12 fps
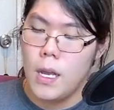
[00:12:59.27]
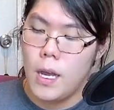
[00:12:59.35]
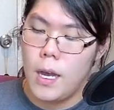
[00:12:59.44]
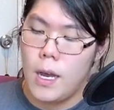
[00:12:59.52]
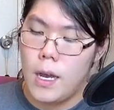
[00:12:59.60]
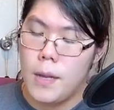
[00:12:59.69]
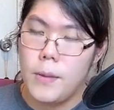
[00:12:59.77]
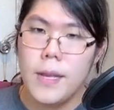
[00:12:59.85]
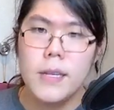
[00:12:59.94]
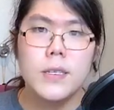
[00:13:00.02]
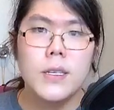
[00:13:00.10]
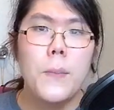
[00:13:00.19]
That
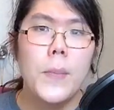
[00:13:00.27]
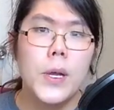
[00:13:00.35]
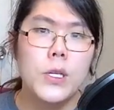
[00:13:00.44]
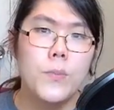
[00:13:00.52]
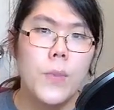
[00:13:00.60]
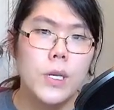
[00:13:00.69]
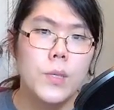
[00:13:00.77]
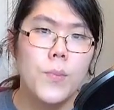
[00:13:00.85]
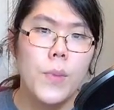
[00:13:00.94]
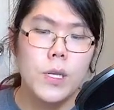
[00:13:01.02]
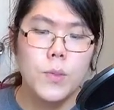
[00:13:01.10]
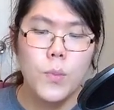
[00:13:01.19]
is a much, much,
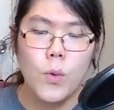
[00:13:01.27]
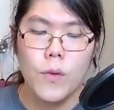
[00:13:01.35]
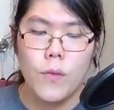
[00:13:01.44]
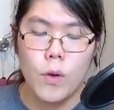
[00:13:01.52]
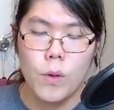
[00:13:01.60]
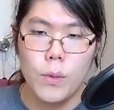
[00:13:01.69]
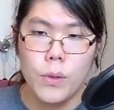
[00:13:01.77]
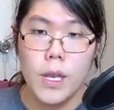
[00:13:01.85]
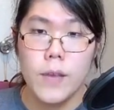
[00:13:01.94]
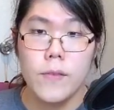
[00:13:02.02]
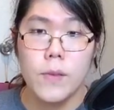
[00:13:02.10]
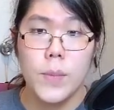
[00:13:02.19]
much more affordable
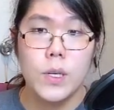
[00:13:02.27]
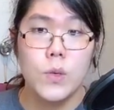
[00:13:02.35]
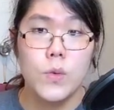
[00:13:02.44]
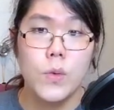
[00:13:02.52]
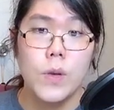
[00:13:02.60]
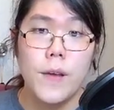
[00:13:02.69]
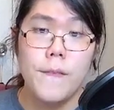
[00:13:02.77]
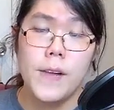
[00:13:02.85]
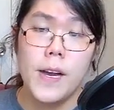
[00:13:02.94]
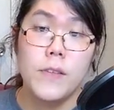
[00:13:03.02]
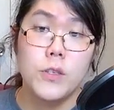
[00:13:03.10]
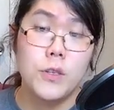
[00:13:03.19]
knife compared to
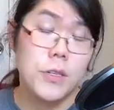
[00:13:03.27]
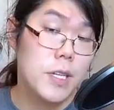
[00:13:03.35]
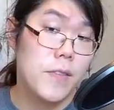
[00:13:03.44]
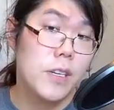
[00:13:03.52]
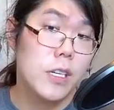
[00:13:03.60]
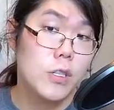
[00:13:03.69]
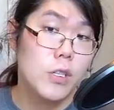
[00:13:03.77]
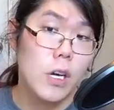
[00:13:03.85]
$500 to $700